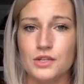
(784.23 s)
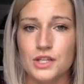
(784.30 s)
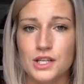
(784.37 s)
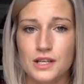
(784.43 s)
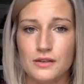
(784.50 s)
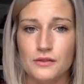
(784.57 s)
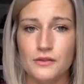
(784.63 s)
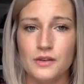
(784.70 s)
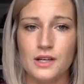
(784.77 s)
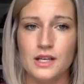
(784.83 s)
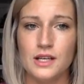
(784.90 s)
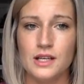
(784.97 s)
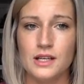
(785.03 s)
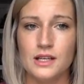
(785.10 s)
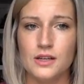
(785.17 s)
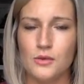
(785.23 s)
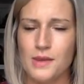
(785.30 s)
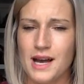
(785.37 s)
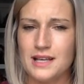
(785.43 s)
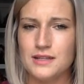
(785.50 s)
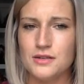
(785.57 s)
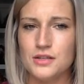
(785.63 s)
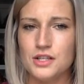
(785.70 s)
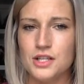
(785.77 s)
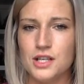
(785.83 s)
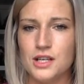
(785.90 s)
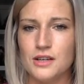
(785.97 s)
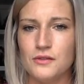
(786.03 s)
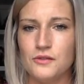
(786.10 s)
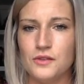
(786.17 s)
chief, your master
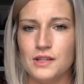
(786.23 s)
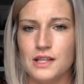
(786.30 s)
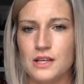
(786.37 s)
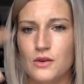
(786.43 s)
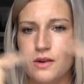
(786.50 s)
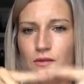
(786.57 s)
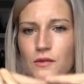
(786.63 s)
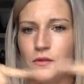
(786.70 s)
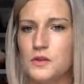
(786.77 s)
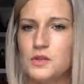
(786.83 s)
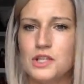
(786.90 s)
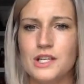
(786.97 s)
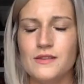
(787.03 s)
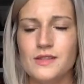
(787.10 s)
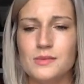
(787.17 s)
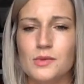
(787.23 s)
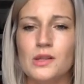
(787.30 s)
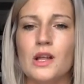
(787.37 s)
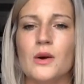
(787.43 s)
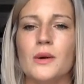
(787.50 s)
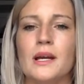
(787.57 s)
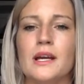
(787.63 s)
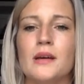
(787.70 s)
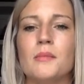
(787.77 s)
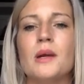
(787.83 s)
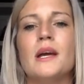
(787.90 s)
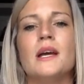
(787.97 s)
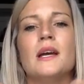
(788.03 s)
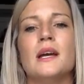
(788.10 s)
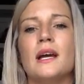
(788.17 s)
chief, and then you have a few chiefs below him,
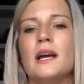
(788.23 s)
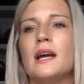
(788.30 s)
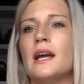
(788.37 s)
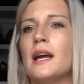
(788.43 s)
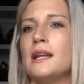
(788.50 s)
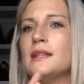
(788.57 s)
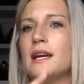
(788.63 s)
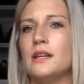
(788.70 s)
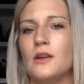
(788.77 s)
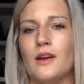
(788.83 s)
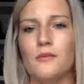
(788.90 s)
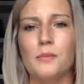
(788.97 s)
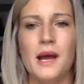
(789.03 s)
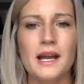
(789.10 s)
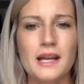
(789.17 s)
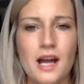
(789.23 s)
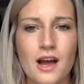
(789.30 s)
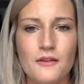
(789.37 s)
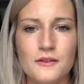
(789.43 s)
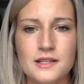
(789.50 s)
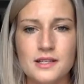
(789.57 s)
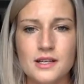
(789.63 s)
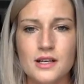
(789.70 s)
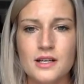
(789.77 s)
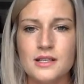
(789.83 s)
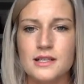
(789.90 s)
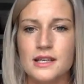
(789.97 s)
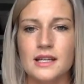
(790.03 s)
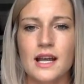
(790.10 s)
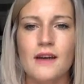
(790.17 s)
and then you have petty
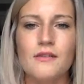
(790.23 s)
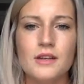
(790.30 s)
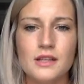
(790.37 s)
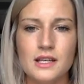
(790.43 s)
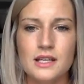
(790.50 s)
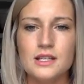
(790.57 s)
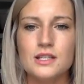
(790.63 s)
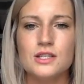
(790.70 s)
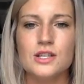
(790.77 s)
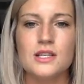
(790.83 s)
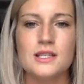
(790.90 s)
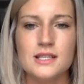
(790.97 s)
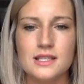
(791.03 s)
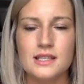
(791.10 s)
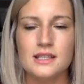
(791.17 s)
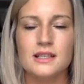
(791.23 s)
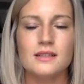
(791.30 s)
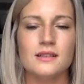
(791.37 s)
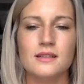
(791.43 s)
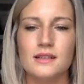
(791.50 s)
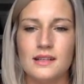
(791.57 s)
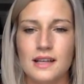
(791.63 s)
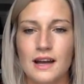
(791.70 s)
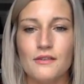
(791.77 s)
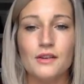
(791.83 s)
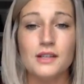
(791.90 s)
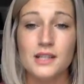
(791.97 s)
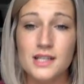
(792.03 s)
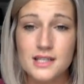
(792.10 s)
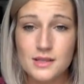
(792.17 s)
officers, and everything is
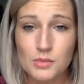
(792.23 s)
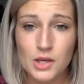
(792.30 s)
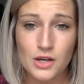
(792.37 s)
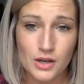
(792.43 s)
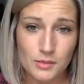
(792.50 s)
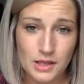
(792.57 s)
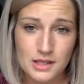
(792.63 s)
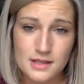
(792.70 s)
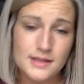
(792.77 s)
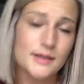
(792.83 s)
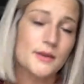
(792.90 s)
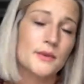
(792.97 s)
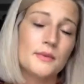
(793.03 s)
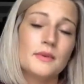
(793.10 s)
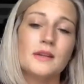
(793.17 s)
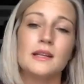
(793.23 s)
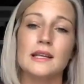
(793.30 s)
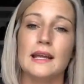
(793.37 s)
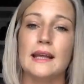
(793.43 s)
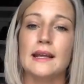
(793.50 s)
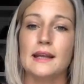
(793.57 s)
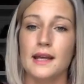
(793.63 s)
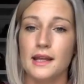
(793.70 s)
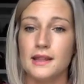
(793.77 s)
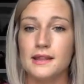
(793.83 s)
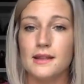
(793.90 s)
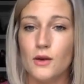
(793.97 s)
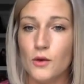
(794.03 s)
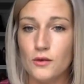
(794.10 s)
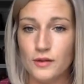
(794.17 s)
a pyramid. So get
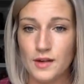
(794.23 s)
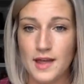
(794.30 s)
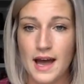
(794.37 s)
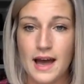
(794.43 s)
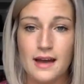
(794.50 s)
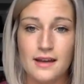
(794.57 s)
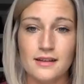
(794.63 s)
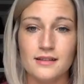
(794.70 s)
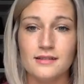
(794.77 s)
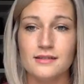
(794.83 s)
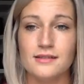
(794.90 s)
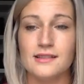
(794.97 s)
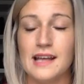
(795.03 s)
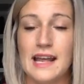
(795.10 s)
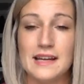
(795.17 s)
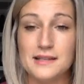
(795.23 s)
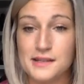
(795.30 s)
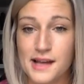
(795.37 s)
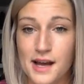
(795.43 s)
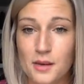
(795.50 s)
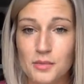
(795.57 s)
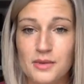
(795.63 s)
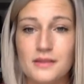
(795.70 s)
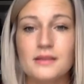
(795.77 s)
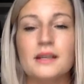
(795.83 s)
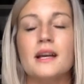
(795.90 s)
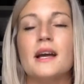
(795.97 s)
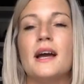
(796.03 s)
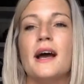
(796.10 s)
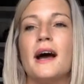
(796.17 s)
over that ASAP.
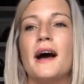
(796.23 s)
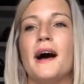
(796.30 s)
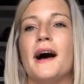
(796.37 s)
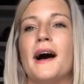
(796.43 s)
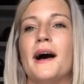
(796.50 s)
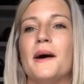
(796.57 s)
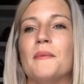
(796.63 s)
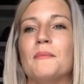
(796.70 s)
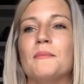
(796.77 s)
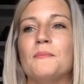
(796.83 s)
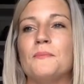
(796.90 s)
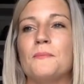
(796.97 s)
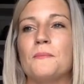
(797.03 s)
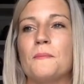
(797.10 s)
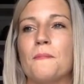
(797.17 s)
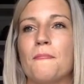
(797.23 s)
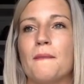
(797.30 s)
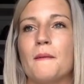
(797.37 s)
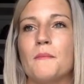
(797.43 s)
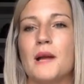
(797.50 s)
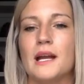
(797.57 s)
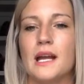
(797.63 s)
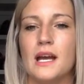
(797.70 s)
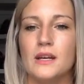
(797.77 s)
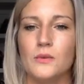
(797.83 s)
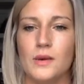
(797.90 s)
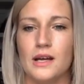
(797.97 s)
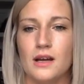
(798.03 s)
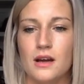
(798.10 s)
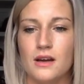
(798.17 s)
But I kind of
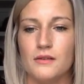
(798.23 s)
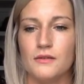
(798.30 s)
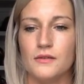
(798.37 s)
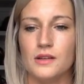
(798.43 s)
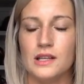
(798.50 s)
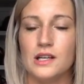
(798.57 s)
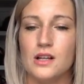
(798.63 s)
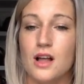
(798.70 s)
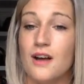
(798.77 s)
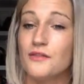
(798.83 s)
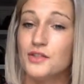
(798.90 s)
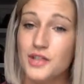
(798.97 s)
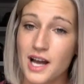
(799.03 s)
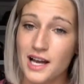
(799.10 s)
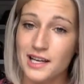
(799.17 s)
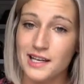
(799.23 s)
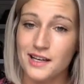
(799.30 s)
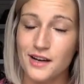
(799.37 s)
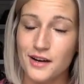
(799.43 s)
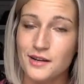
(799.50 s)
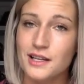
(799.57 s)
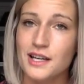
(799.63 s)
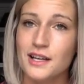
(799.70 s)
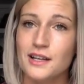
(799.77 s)
went a little off track here,